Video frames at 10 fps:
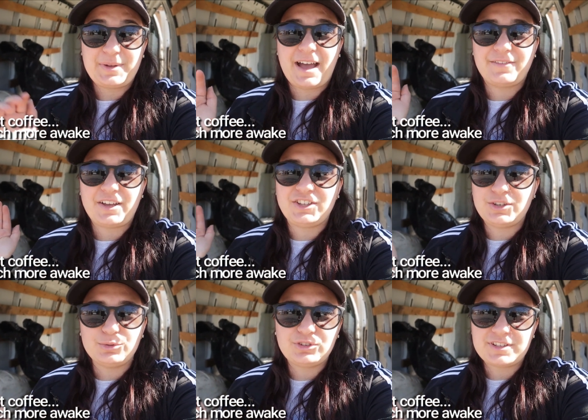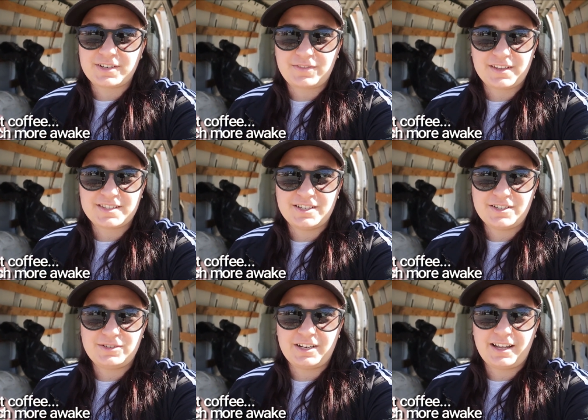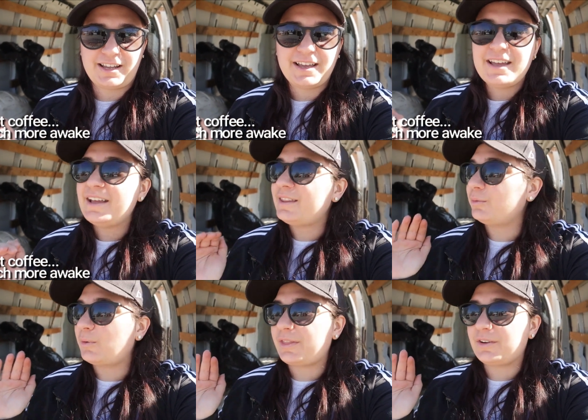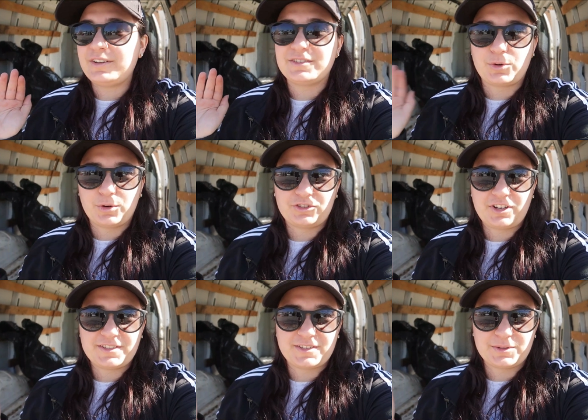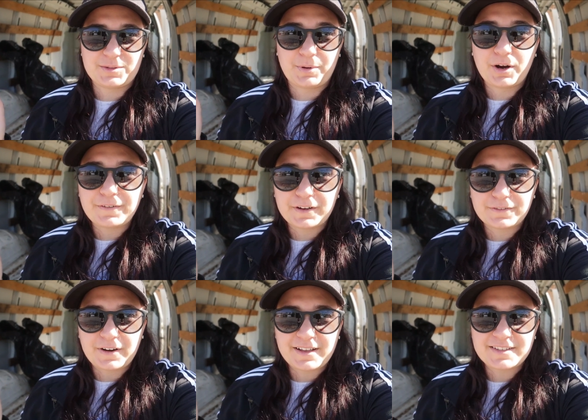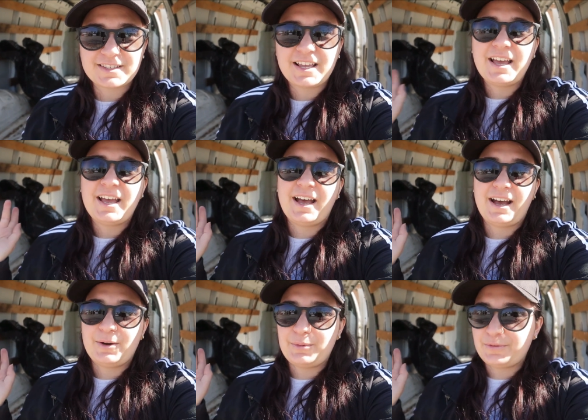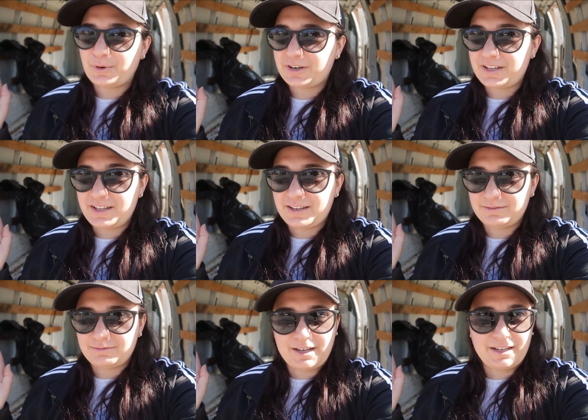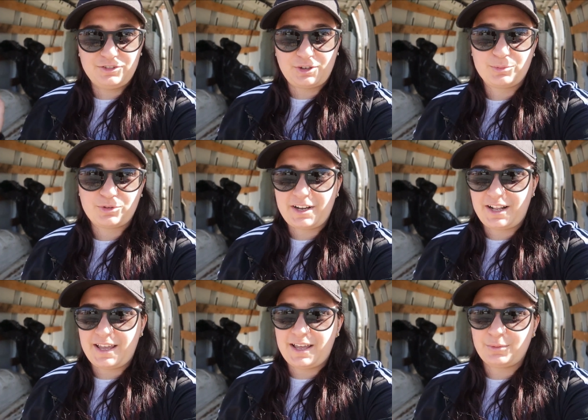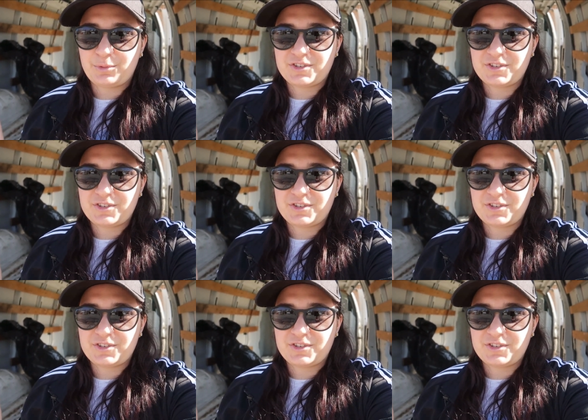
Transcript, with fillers: We have a huge list of things to do today. The weather is gorgeous, so it's perfect for us. Uh, we've already uh, jumped right in.